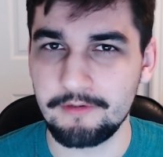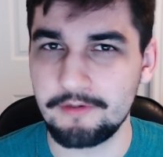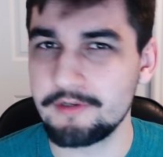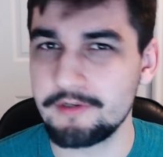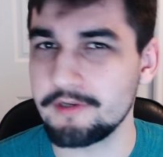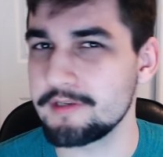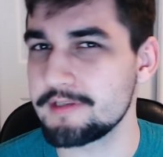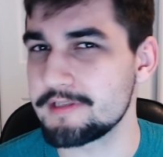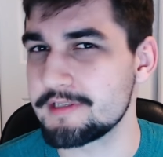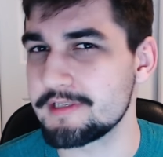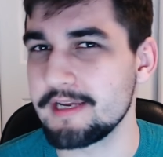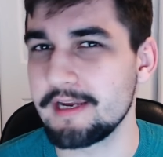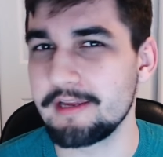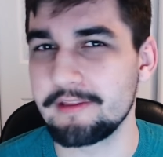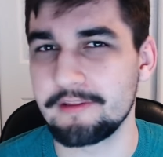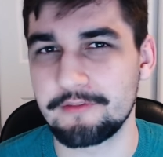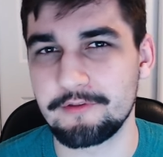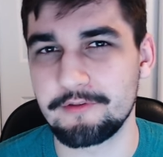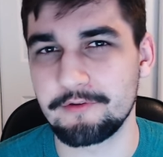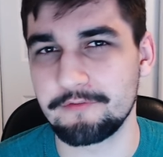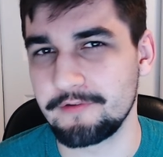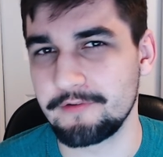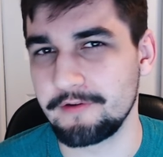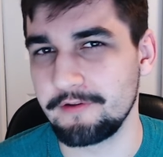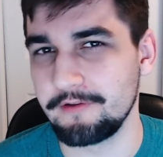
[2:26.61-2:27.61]
You could say that
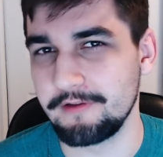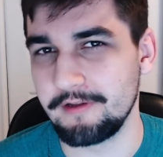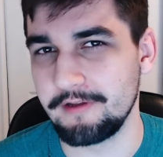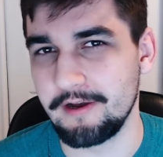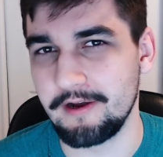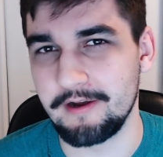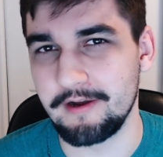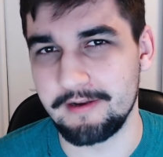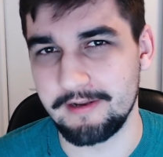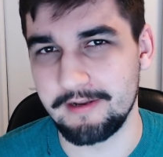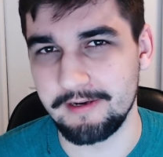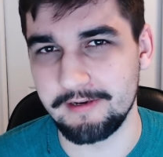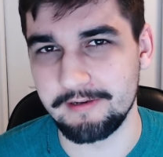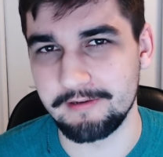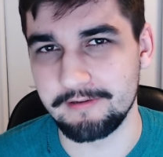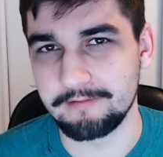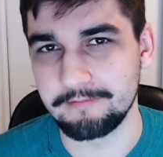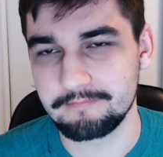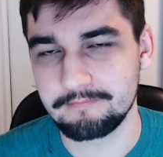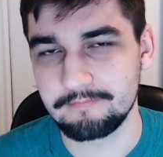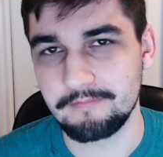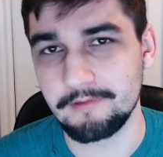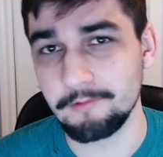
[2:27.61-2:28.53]
they're fairly hot-headed.